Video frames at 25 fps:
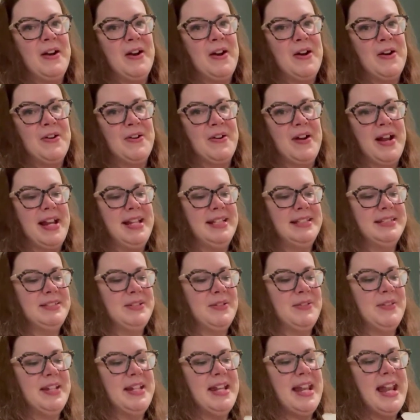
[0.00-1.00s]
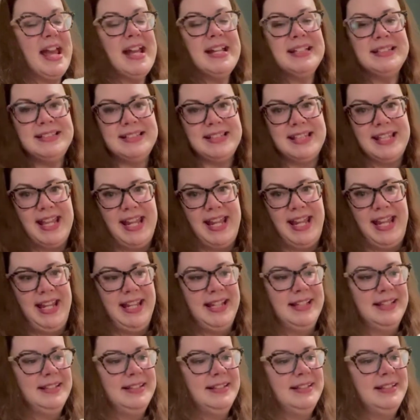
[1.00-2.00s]
All right, so the next
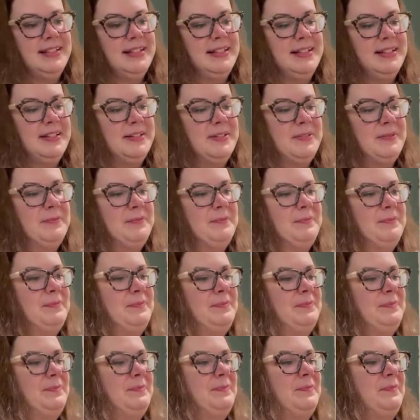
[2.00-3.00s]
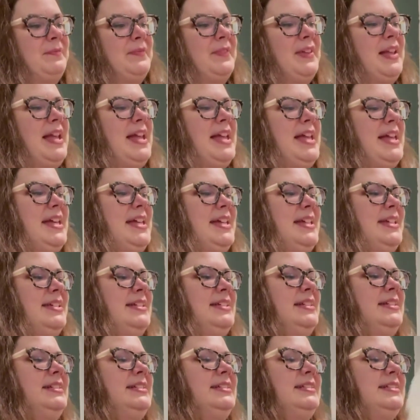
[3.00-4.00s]
thing
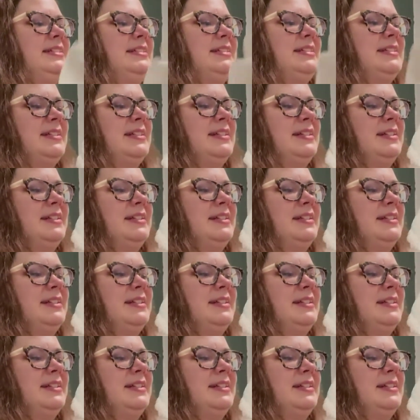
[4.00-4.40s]
is,